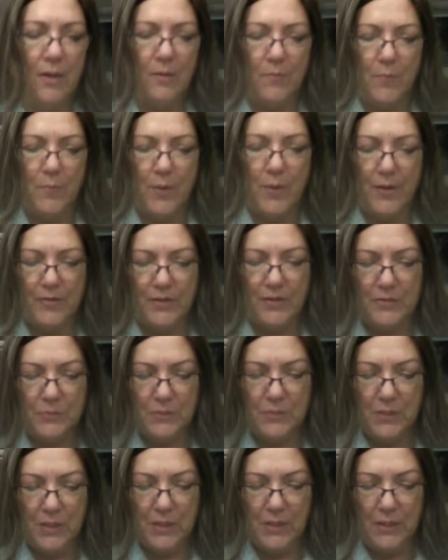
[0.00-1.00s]
but this
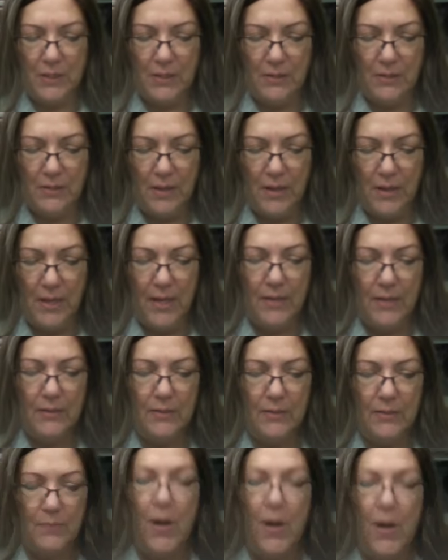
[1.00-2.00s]
was a little, I like
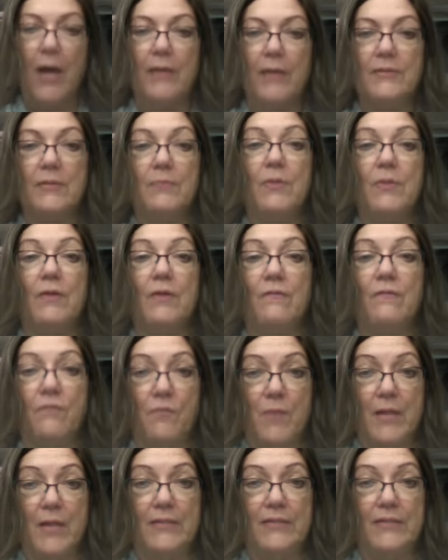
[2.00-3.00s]
to buy something
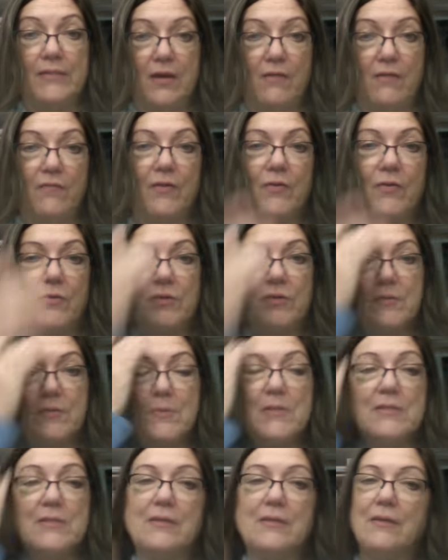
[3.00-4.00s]
for myself at
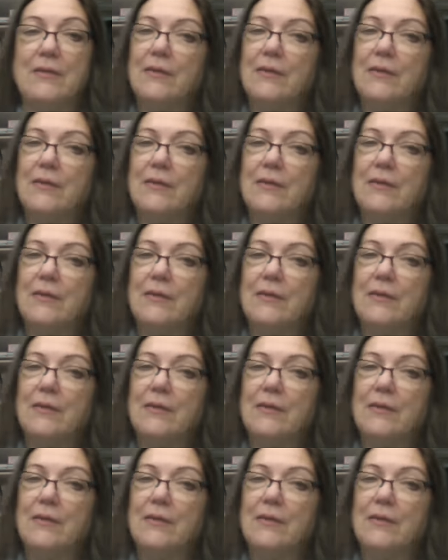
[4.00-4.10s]
Christmas,